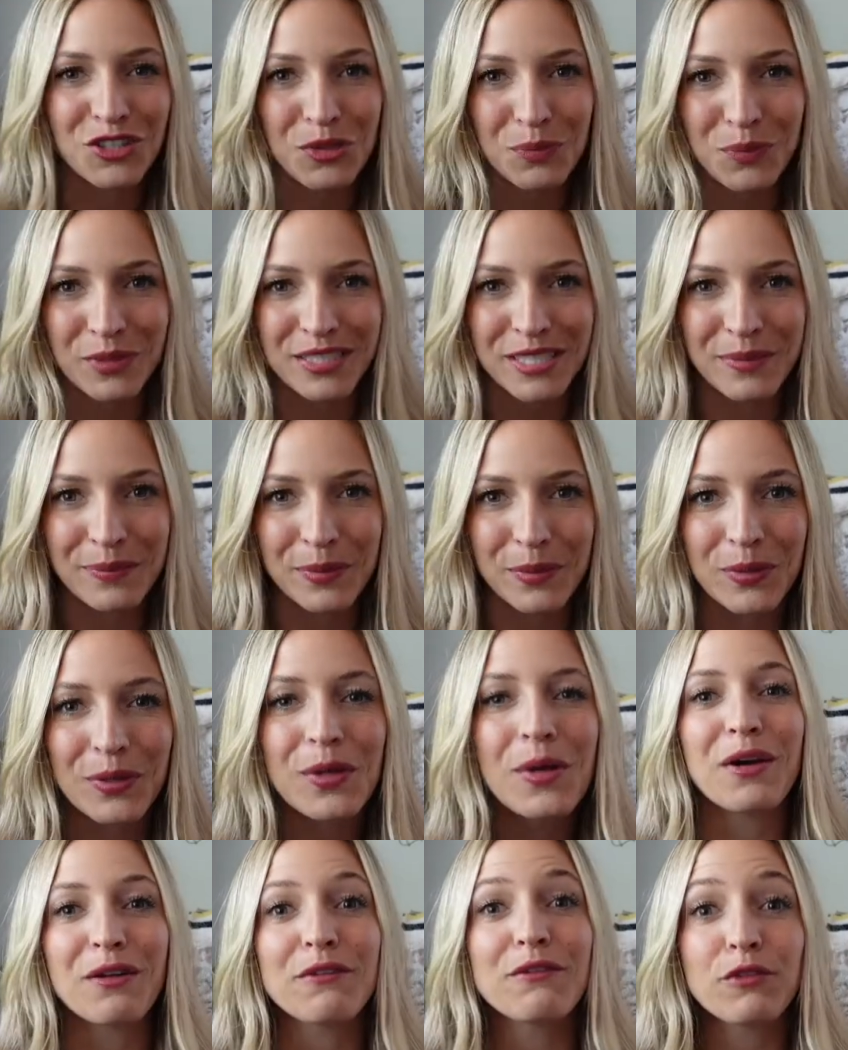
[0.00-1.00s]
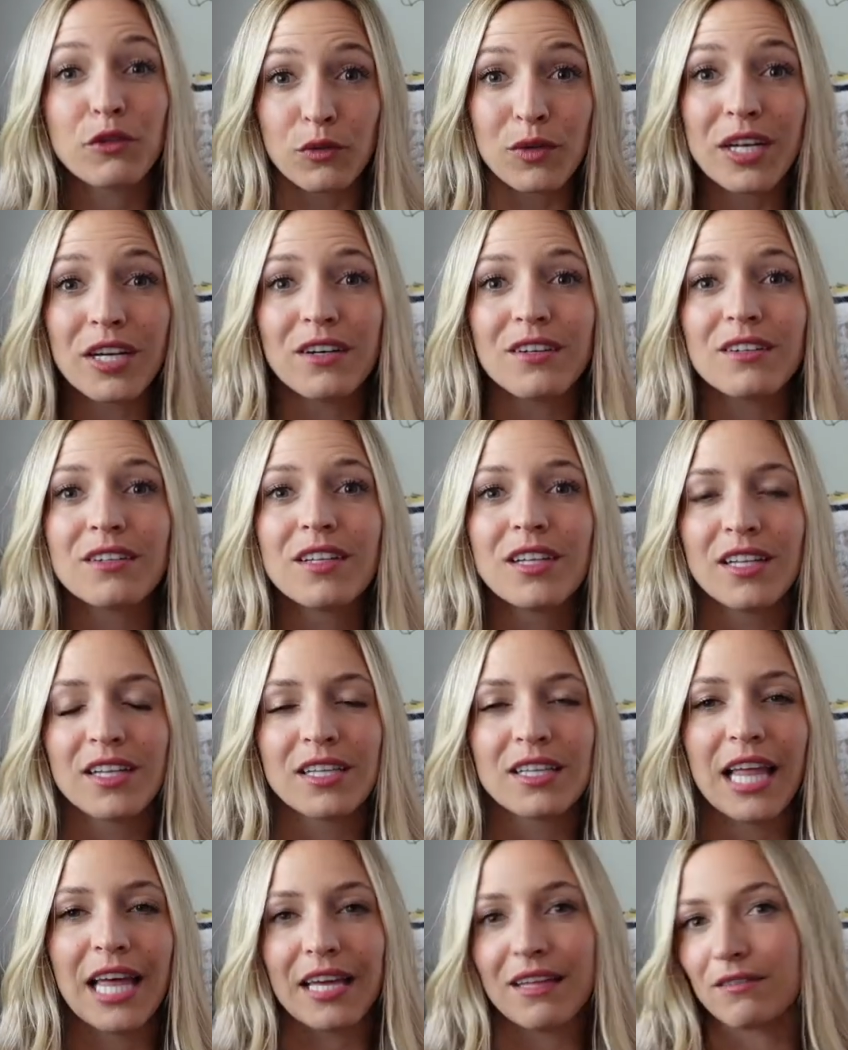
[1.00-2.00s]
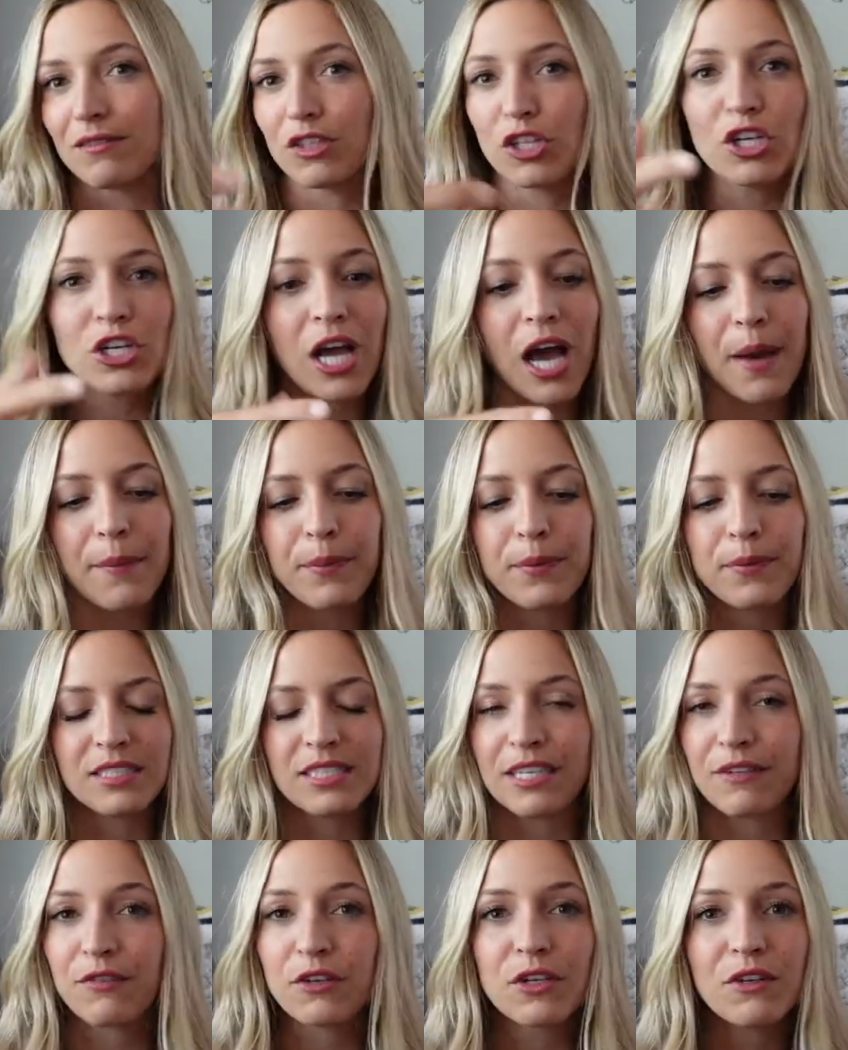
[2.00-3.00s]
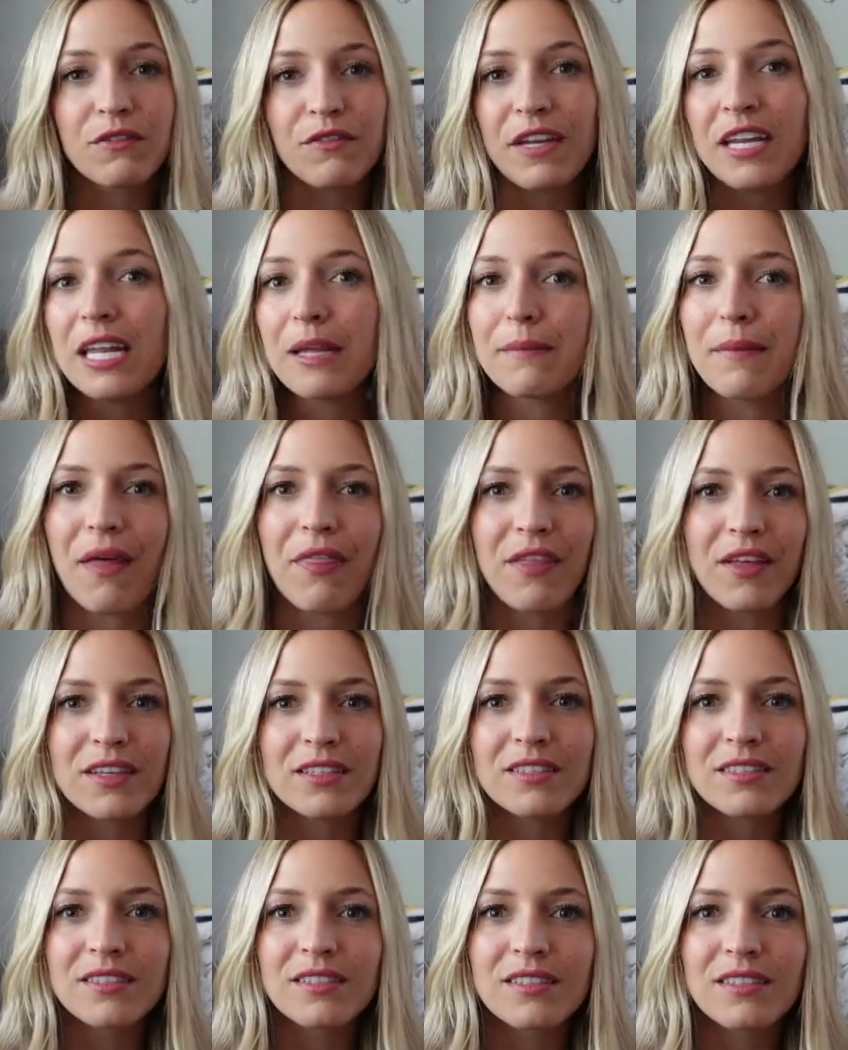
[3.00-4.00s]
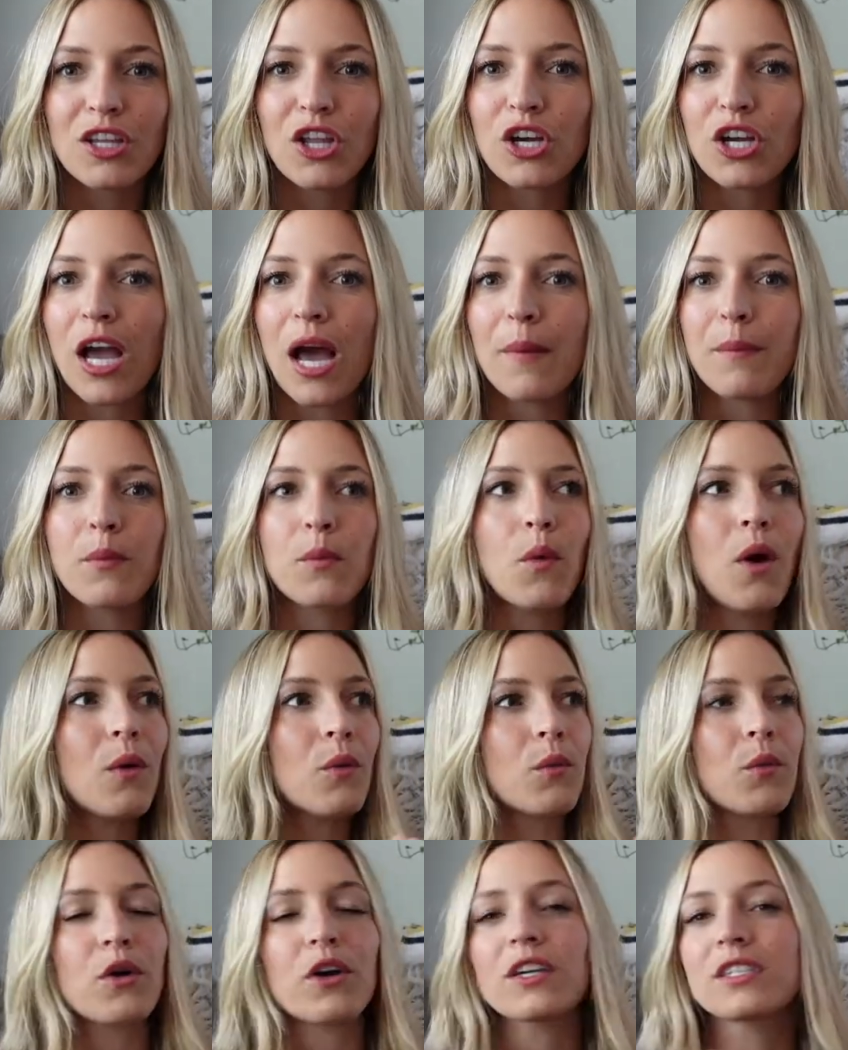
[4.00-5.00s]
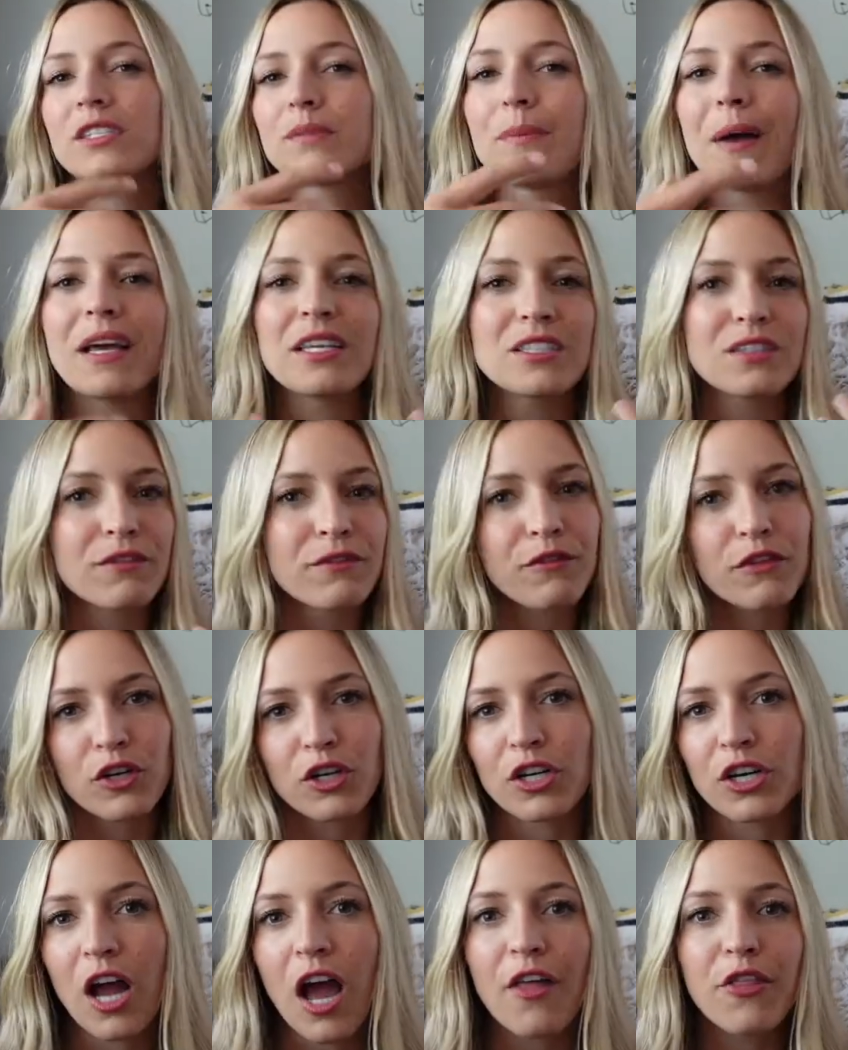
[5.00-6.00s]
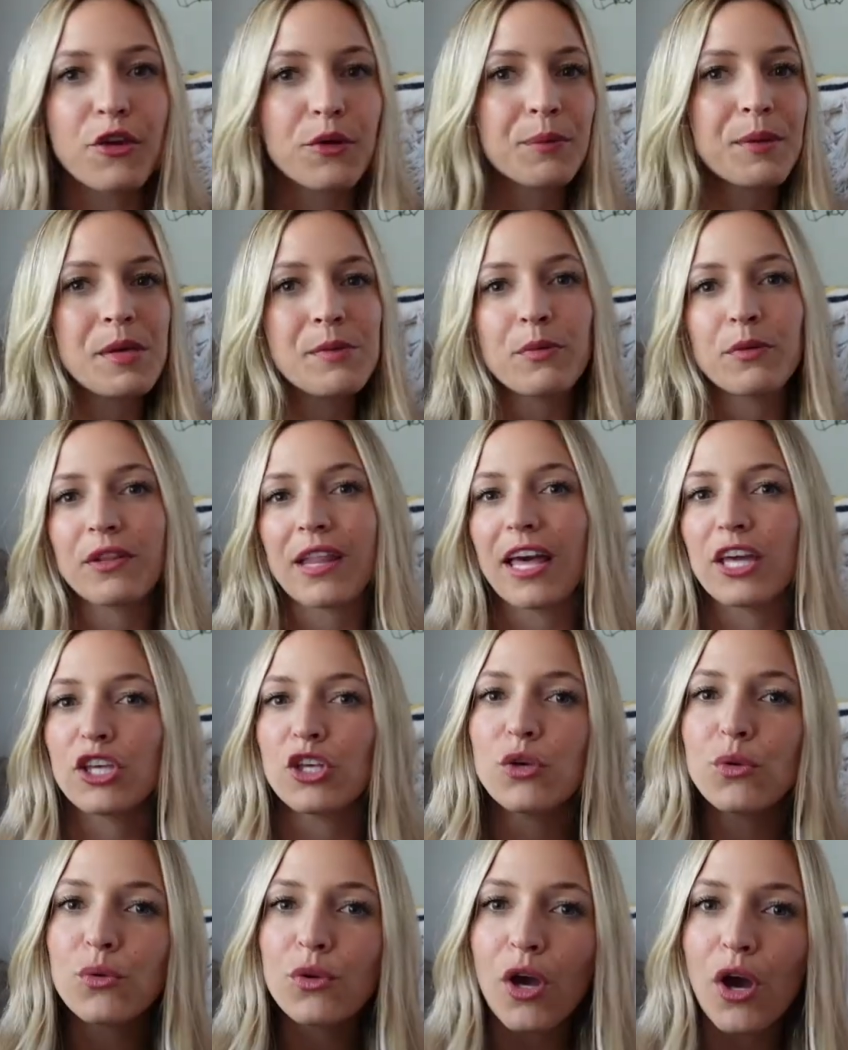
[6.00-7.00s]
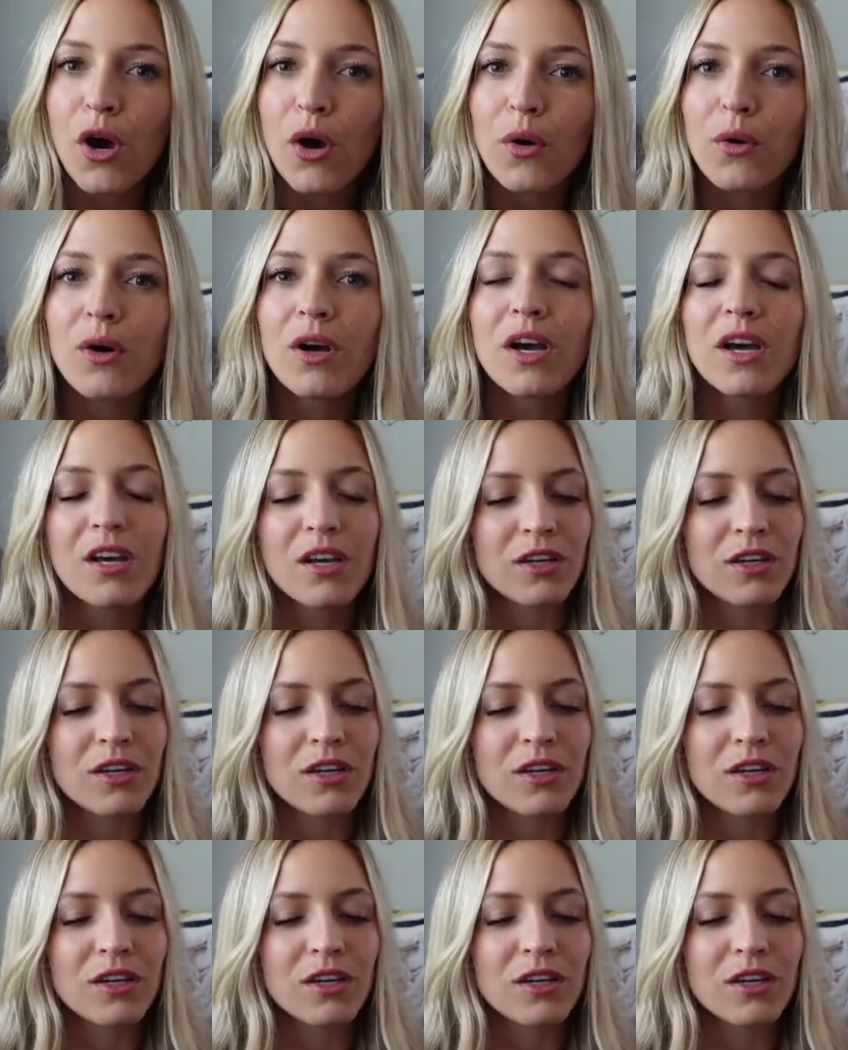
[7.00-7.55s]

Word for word: super simple, but for real, like, look up different feeding methods, look up what works best for other people that you know.